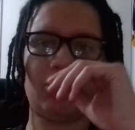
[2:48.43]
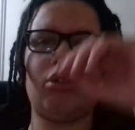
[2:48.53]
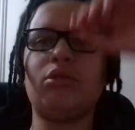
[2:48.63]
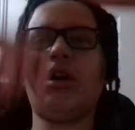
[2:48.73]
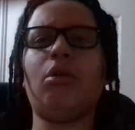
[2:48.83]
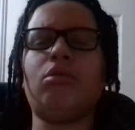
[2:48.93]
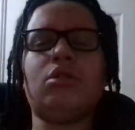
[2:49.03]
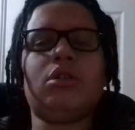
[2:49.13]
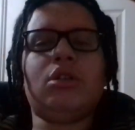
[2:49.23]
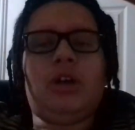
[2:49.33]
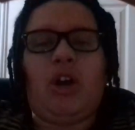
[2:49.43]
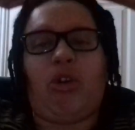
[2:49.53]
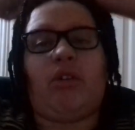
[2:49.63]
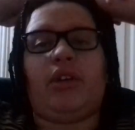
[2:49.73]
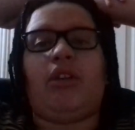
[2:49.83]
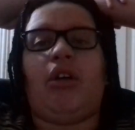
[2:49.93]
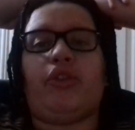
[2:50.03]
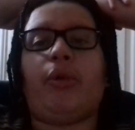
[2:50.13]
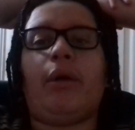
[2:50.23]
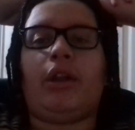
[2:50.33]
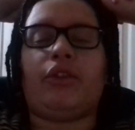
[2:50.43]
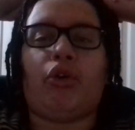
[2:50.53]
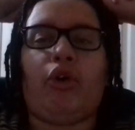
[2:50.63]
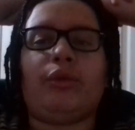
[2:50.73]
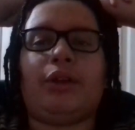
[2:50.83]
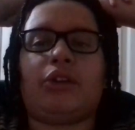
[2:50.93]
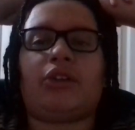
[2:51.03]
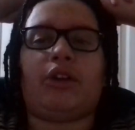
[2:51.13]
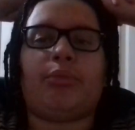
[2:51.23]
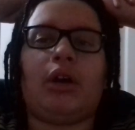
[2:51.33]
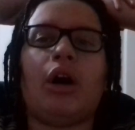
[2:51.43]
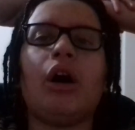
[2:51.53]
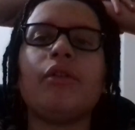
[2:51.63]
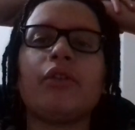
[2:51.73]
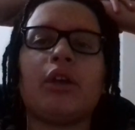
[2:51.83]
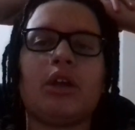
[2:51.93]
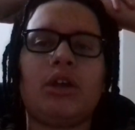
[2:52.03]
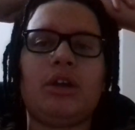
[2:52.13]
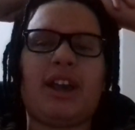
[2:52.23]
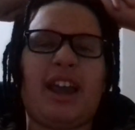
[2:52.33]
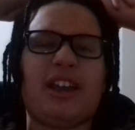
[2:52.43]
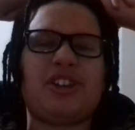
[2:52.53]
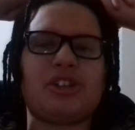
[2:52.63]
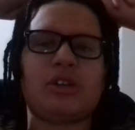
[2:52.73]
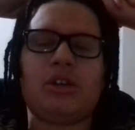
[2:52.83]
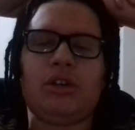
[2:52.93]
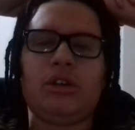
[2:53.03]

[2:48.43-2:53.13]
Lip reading: I don't even know to be honest. Automatic slash playoffs ish.